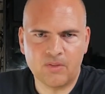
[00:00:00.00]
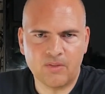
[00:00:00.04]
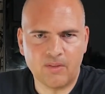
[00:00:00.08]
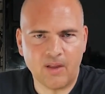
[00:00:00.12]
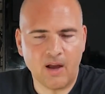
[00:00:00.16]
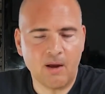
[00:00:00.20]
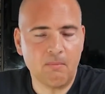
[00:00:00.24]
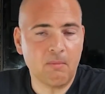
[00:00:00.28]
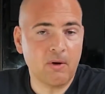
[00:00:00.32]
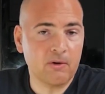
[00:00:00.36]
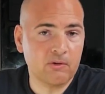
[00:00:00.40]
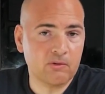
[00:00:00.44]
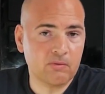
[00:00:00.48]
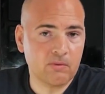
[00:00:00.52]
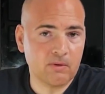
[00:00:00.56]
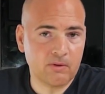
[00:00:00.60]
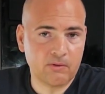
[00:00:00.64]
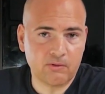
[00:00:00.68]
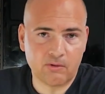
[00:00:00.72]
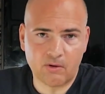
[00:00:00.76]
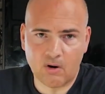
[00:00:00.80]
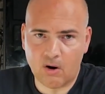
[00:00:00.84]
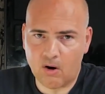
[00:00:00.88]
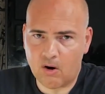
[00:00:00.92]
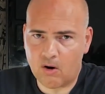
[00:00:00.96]
Now, most of
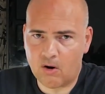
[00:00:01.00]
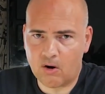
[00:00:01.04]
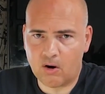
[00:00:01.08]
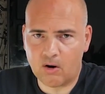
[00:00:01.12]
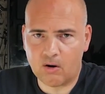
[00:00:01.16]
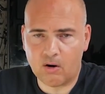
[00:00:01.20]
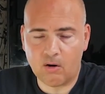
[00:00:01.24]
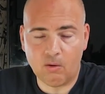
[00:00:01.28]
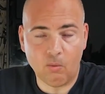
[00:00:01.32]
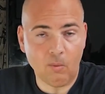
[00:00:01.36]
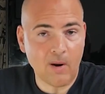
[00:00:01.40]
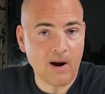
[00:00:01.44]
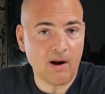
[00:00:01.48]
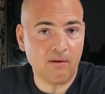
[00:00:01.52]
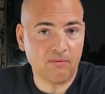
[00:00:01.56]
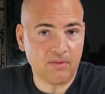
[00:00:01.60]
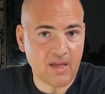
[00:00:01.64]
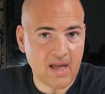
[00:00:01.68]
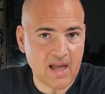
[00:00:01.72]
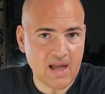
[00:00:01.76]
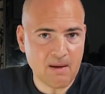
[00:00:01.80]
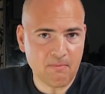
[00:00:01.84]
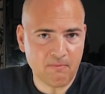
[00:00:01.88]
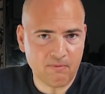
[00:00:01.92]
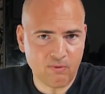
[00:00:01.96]
us are aware of the
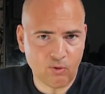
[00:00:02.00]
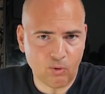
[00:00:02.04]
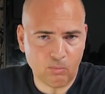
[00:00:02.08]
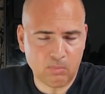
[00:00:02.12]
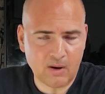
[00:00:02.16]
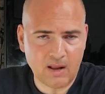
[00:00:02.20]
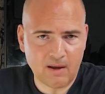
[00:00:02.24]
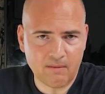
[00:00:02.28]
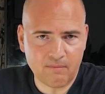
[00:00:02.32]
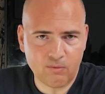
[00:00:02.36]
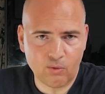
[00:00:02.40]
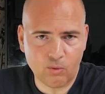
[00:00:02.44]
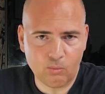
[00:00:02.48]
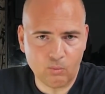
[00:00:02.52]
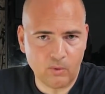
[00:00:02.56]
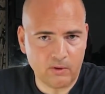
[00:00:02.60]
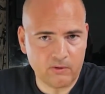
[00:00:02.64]
AM4 platform,